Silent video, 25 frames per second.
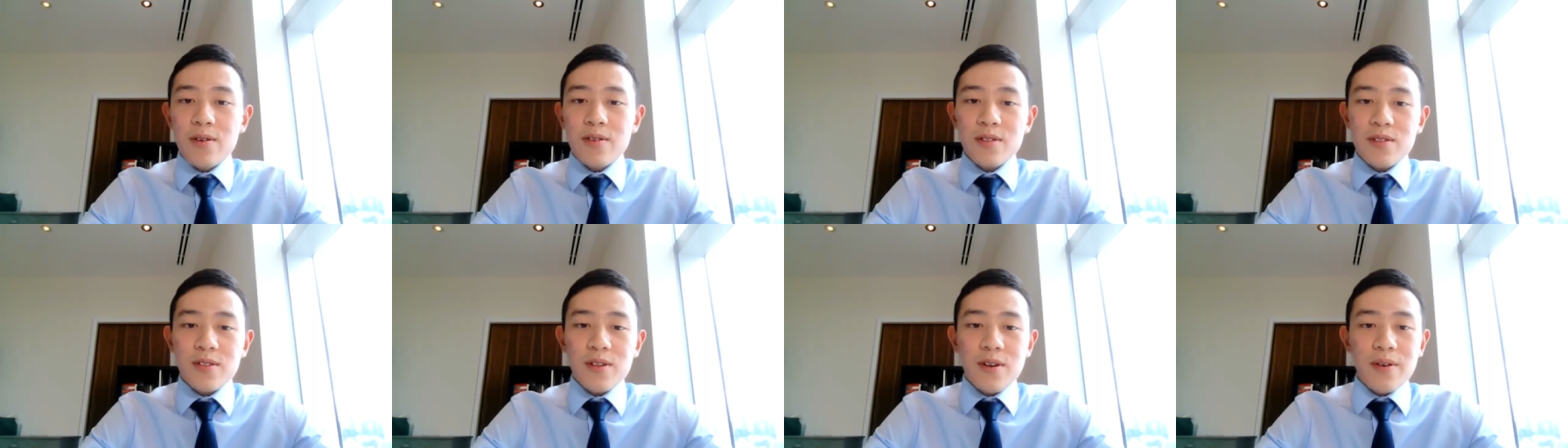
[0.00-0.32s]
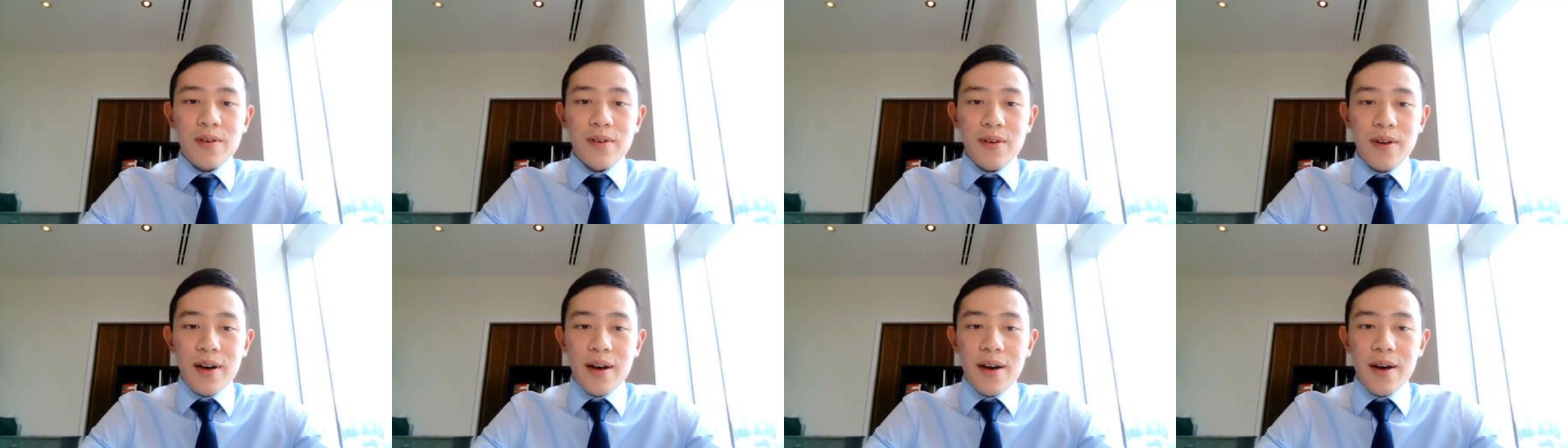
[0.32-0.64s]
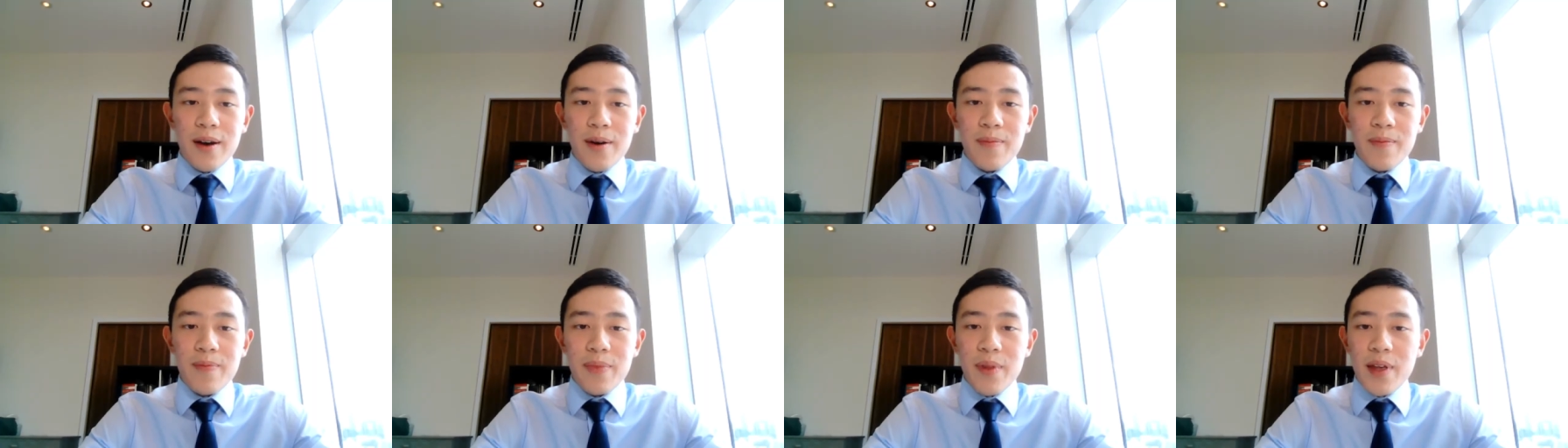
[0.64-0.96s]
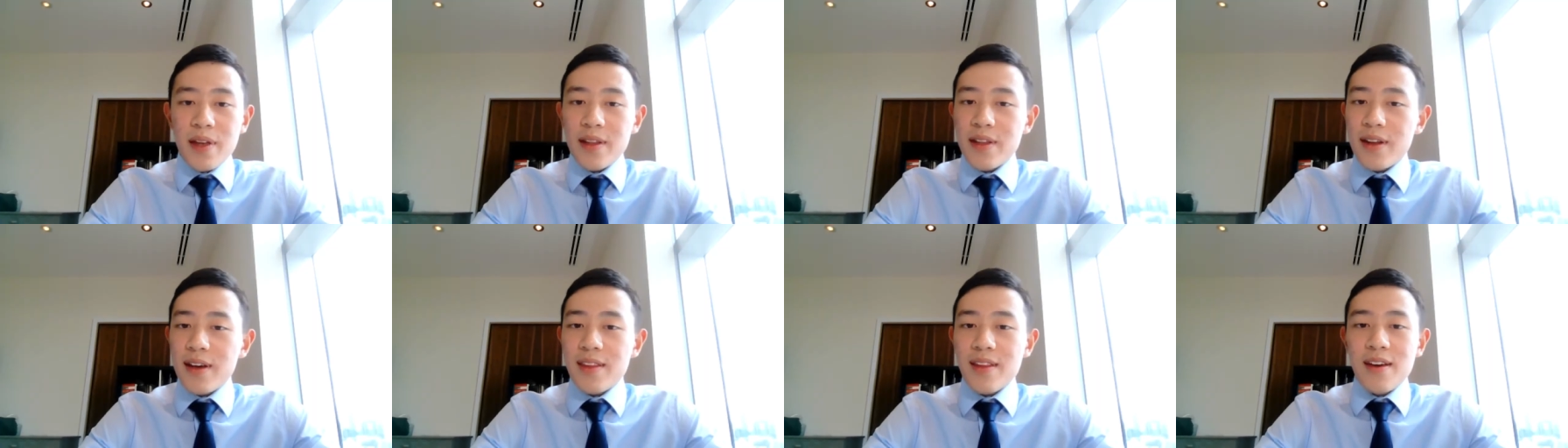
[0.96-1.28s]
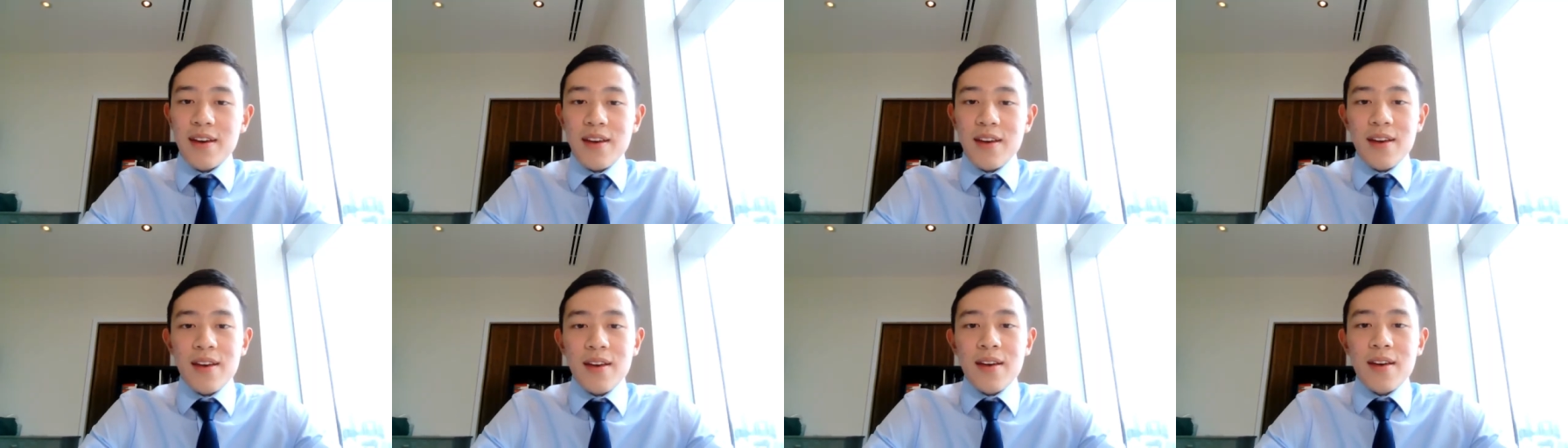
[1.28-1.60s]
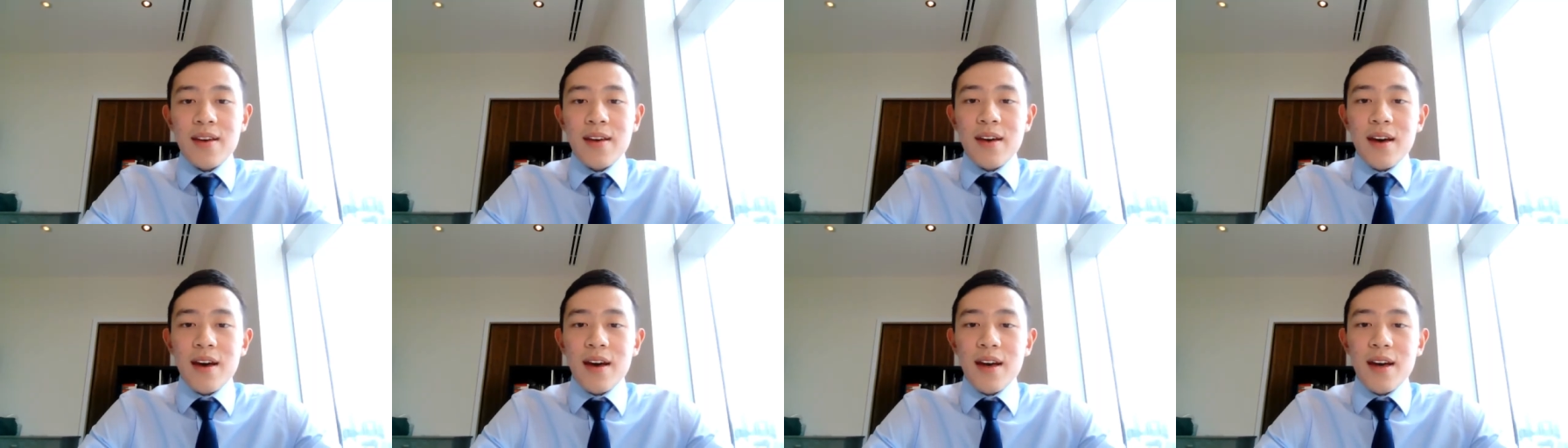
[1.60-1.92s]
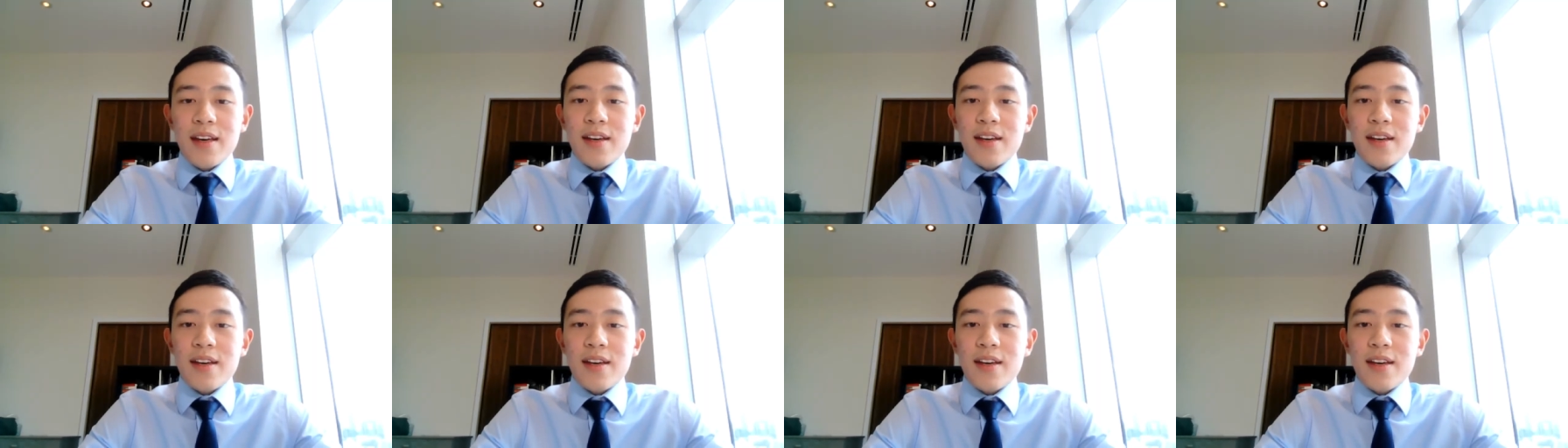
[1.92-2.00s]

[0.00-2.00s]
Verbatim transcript: And also um, another uh,